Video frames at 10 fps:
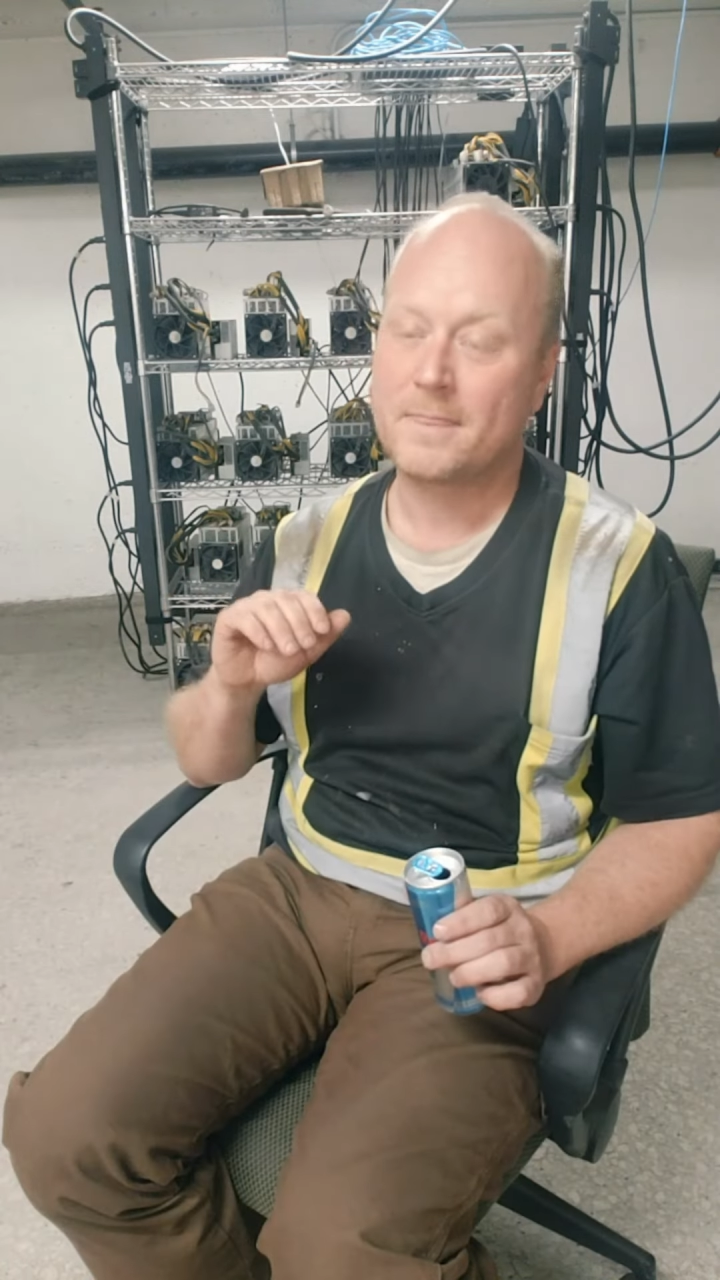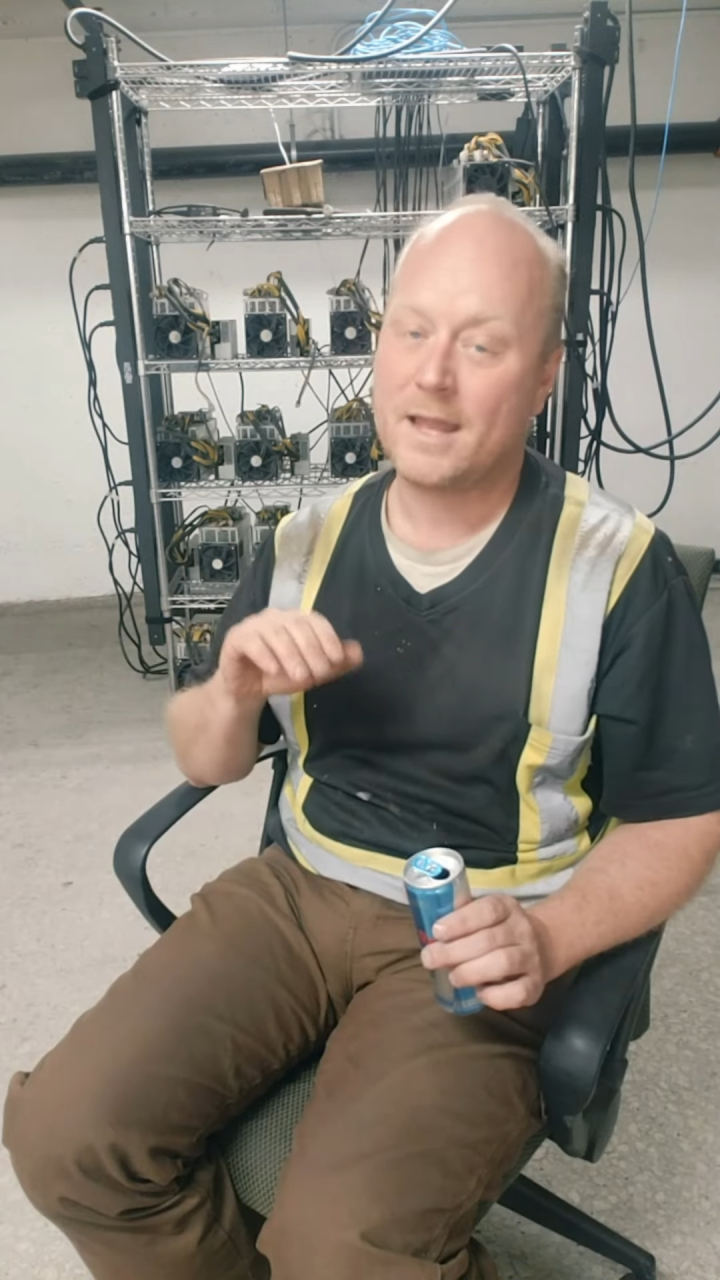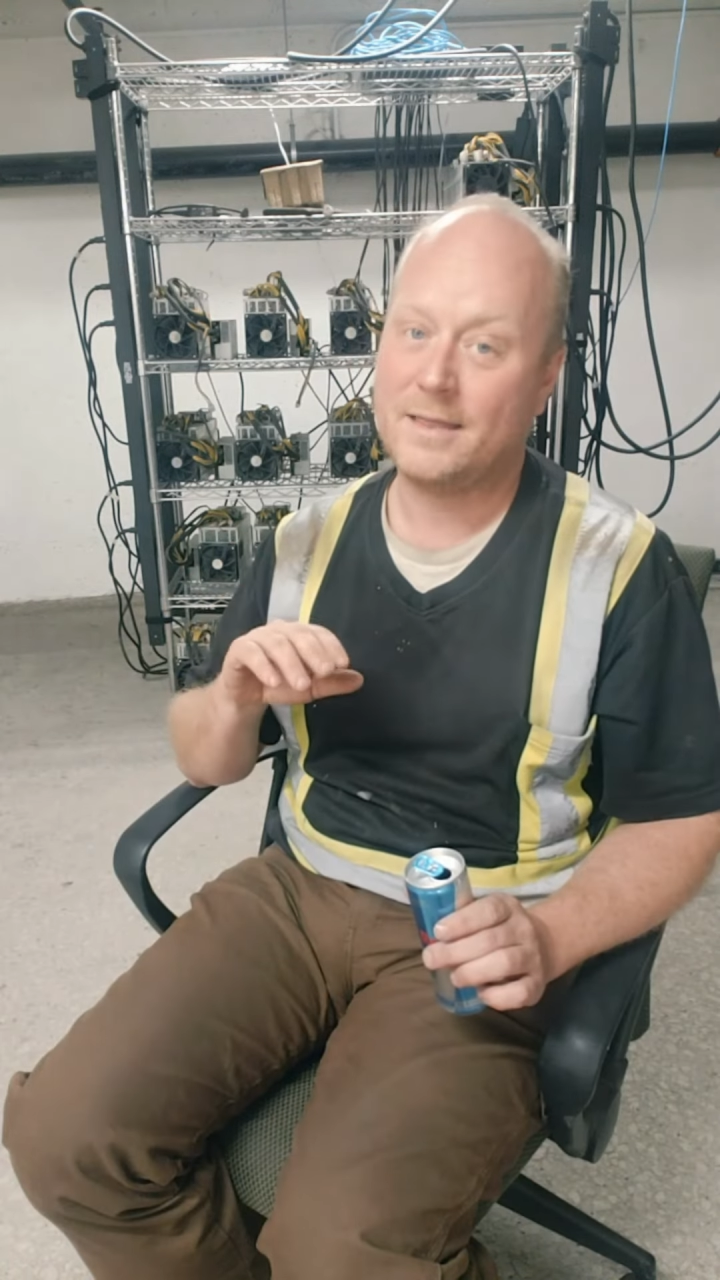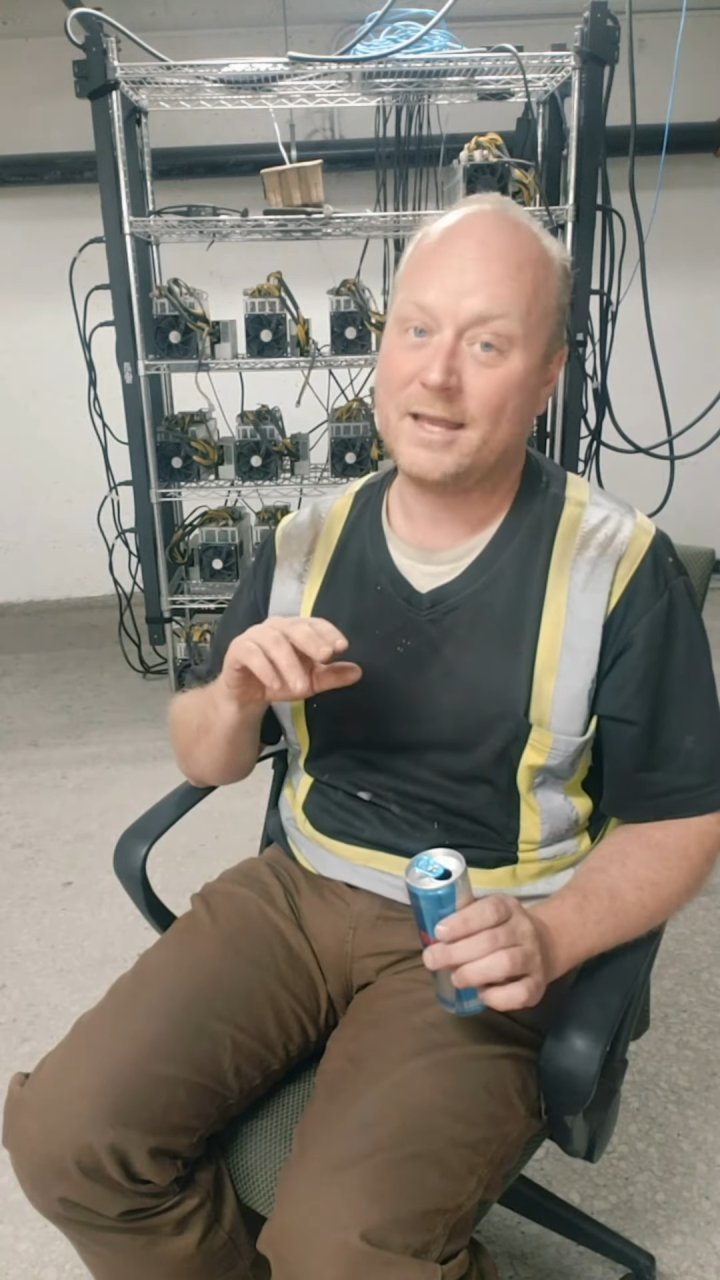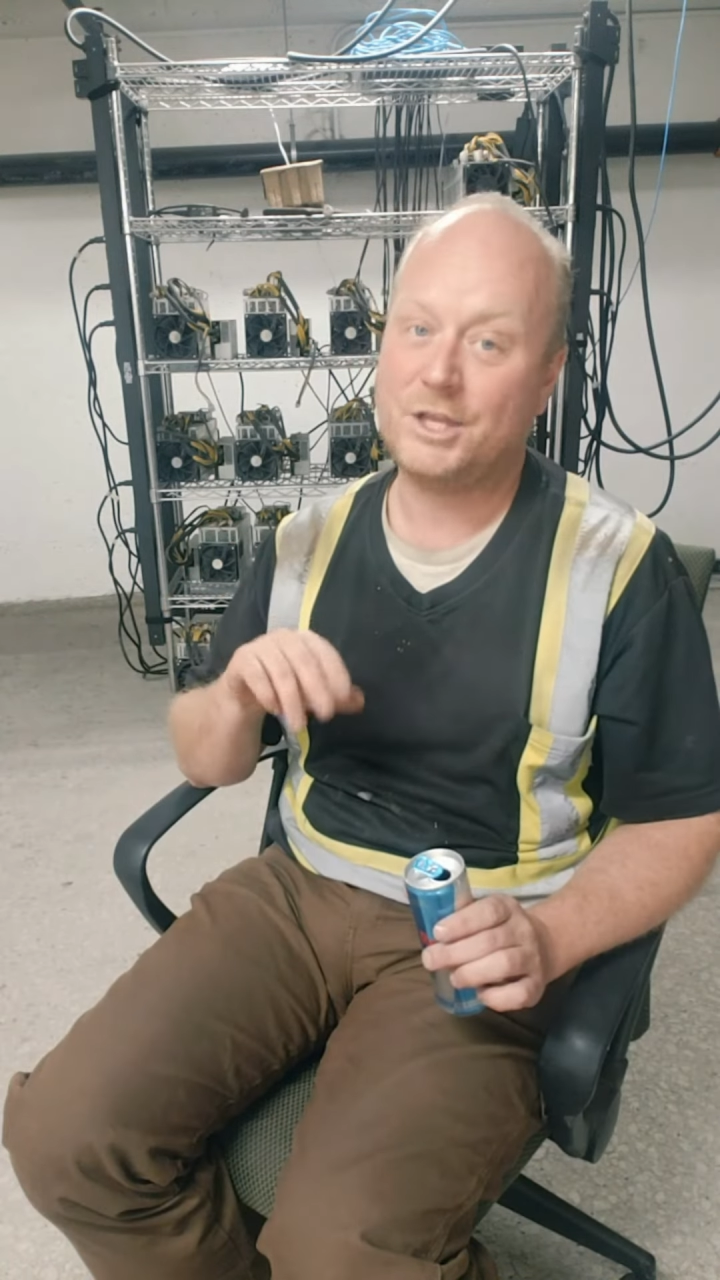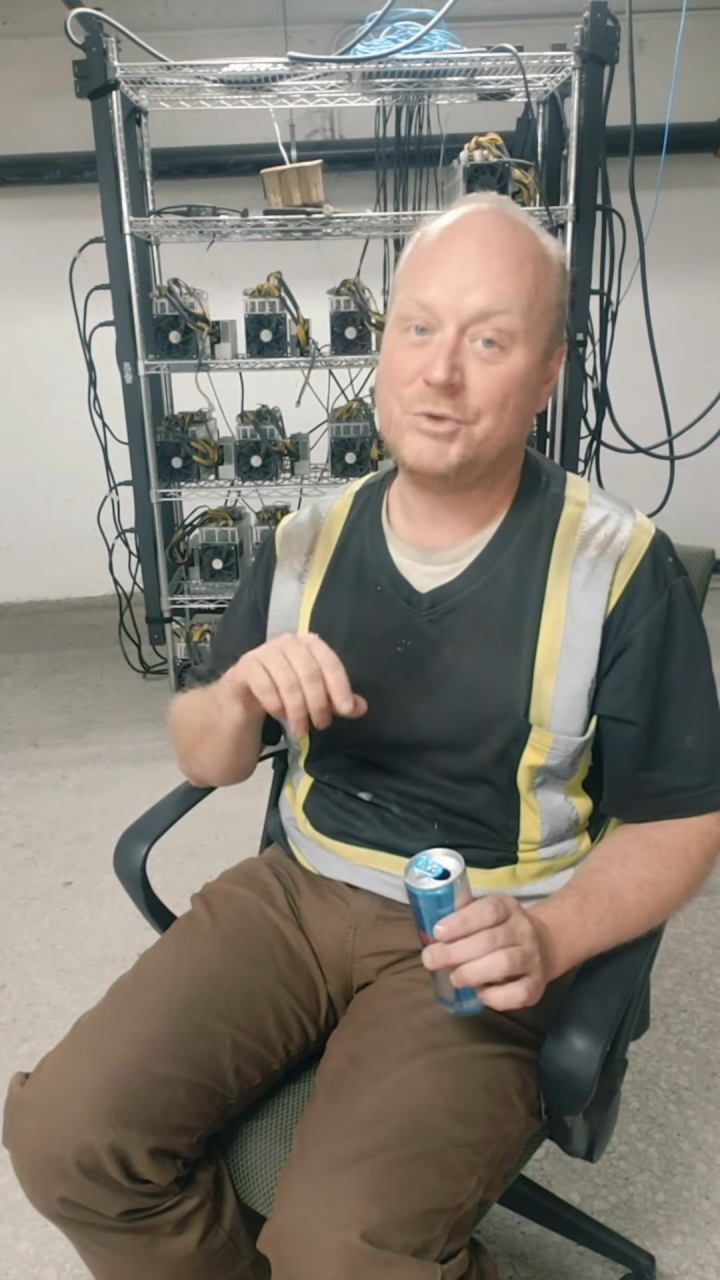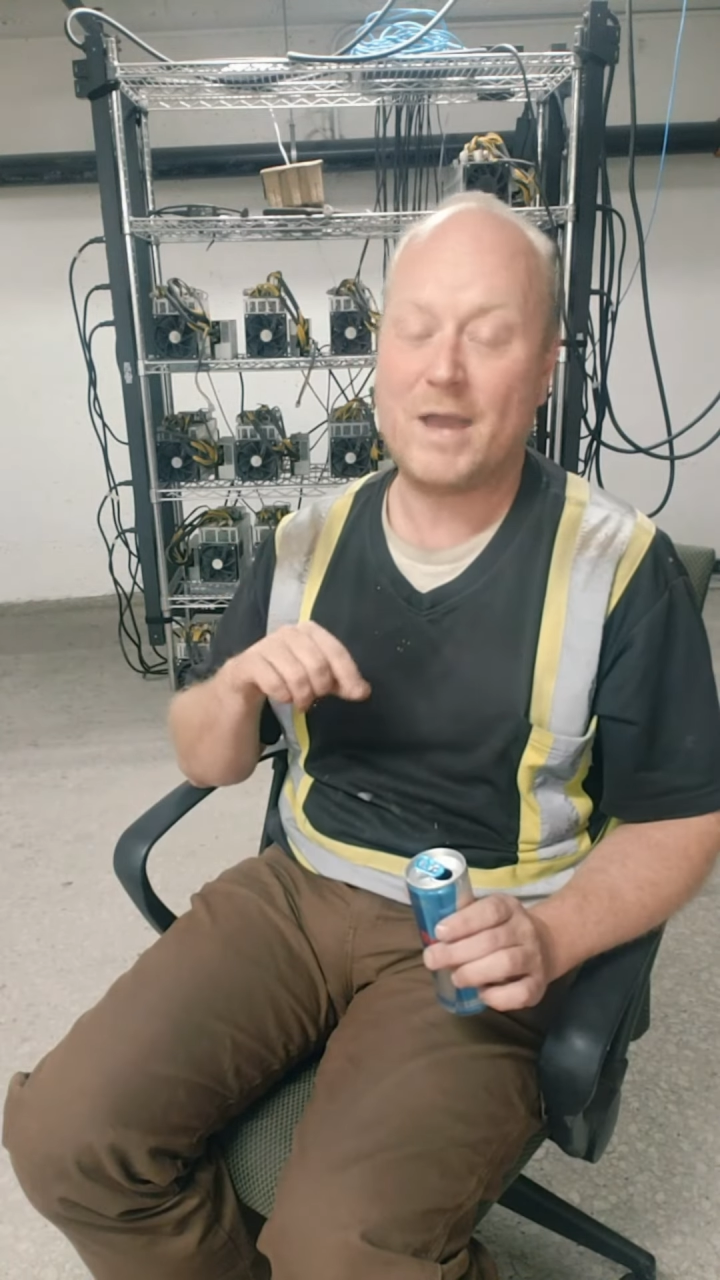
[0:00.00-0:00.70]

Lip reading: and then you